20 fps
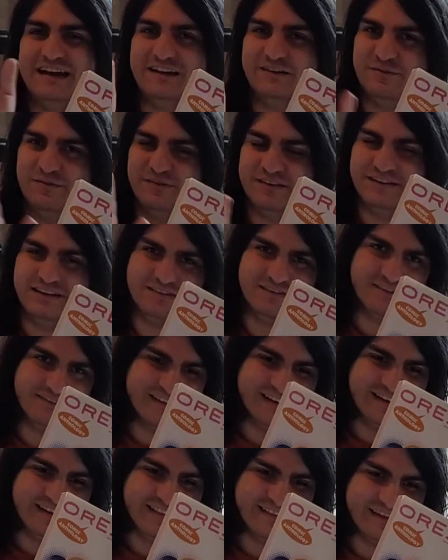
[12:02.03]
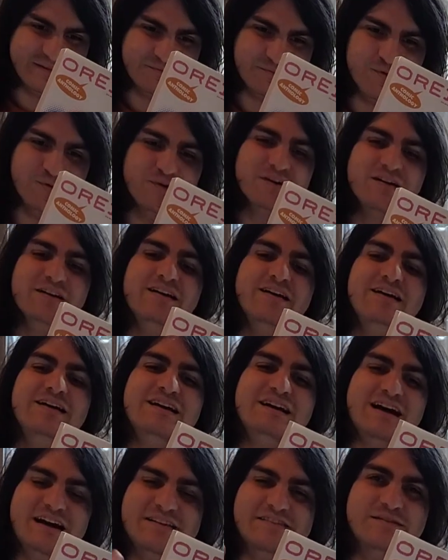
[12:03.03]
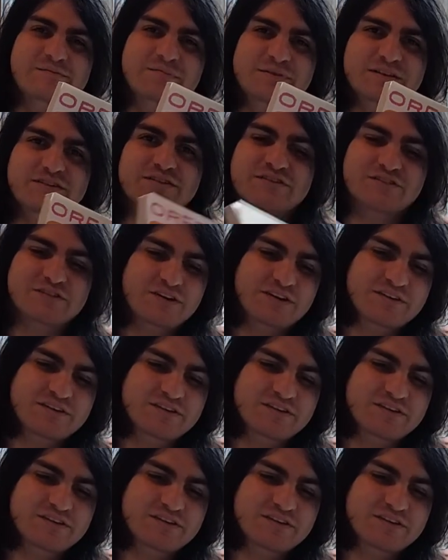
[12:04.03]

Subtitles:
I don't need to say anything more. I simply just saw